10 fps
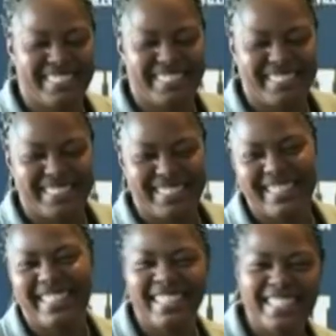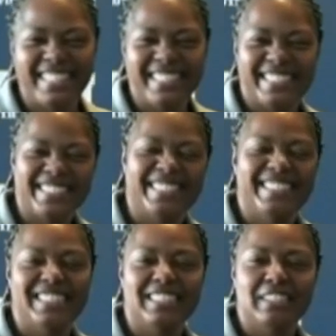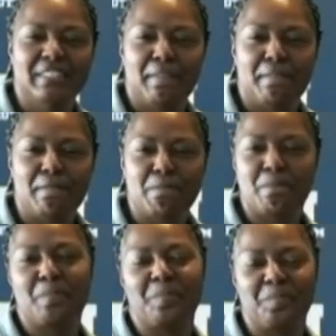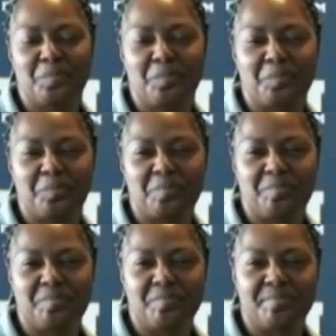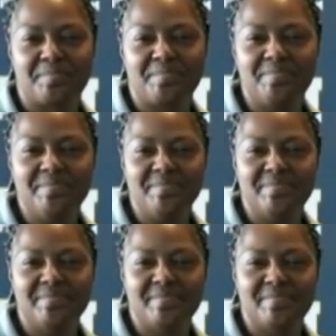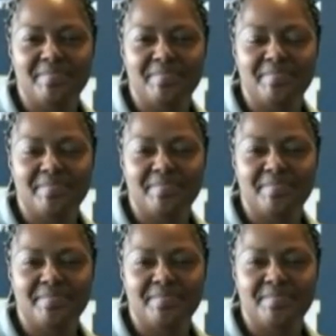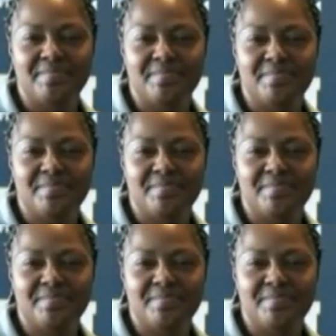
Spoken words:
No words are spoken by the person on screen.